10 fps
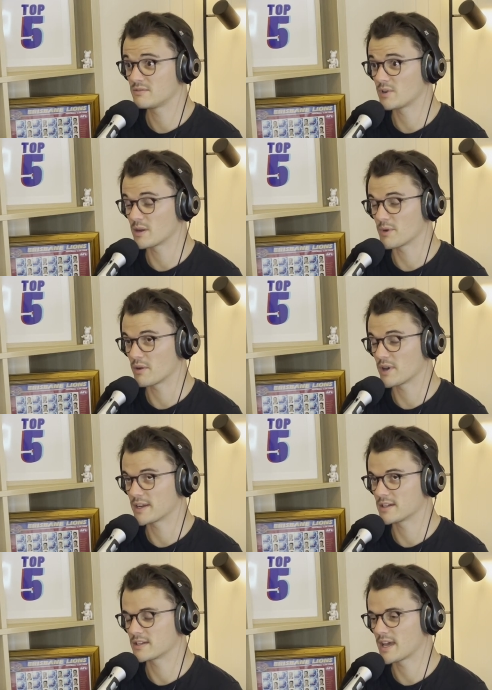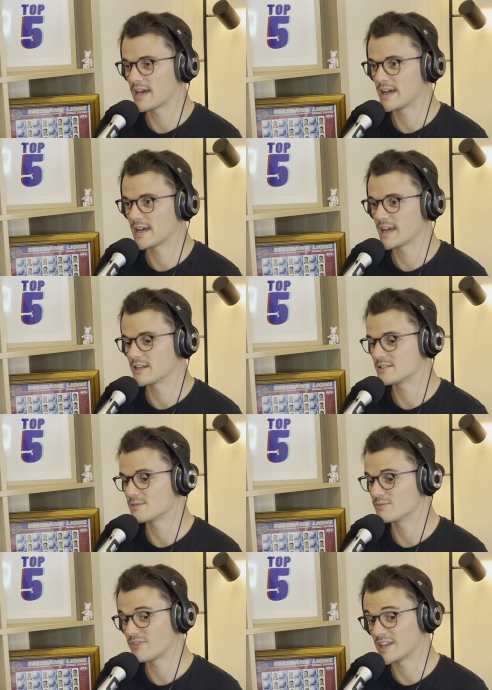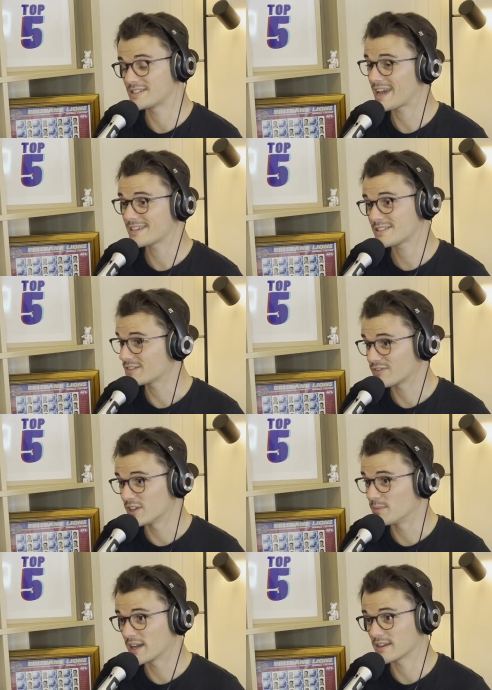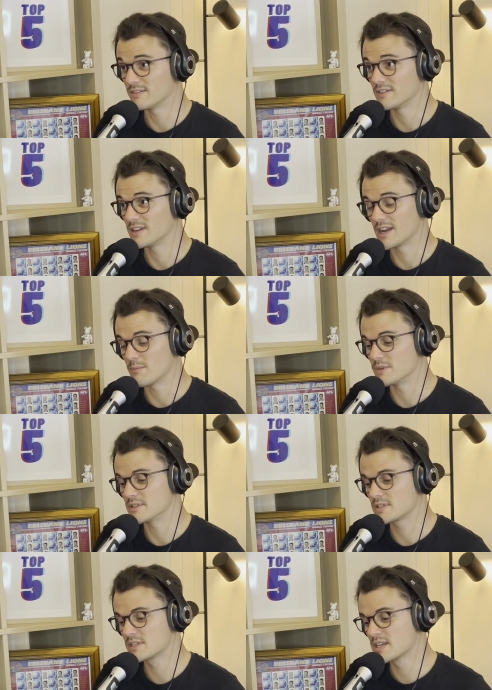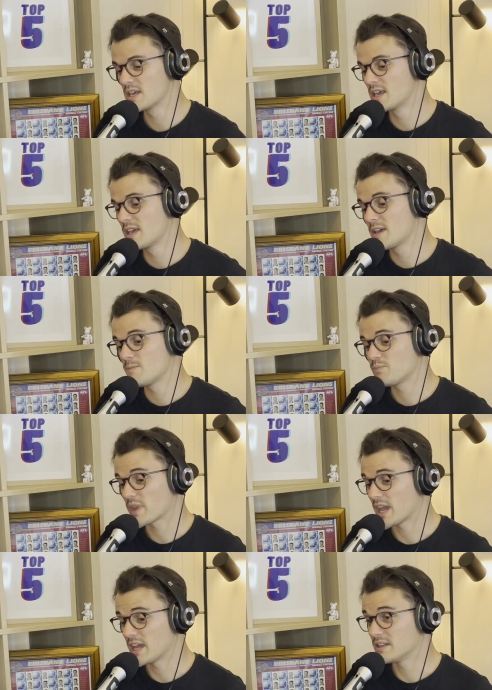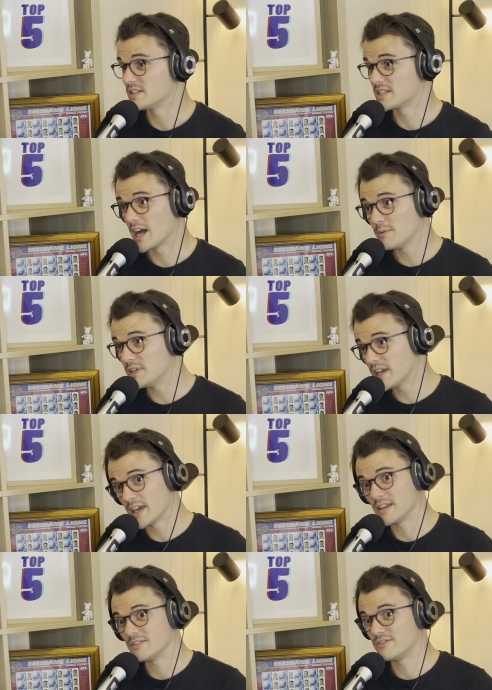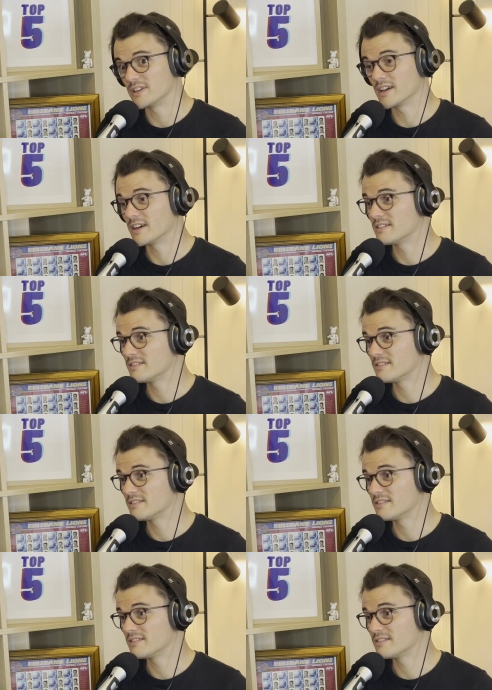by runner, had some fantastic feedback in numbers. And the Derby Day figure